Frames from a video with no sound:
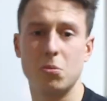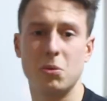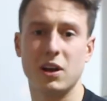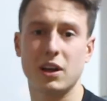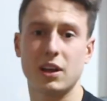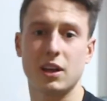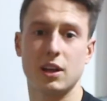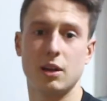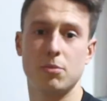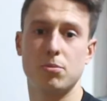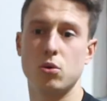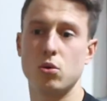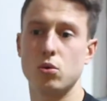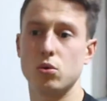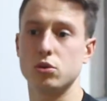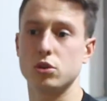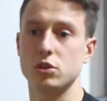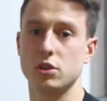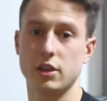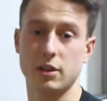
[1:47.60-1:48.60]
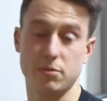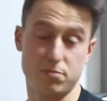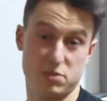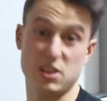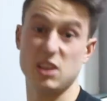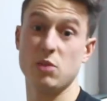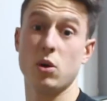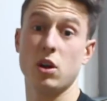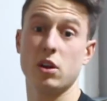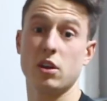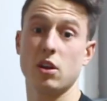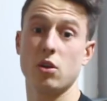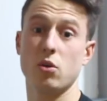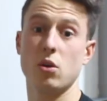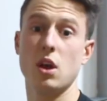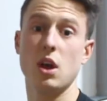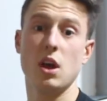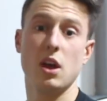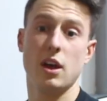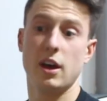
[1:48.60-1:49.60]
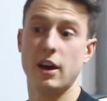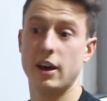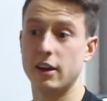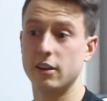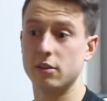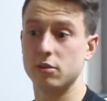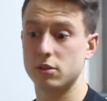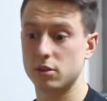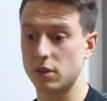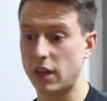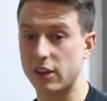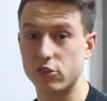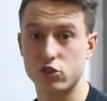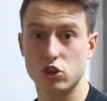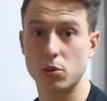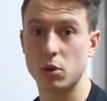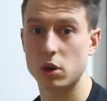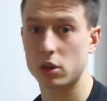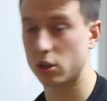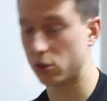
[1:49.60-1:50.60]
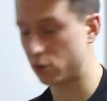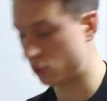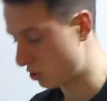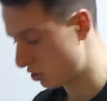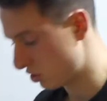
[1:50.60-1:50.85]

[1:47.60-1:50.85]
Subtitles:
my kind of pre-workout and intra-workout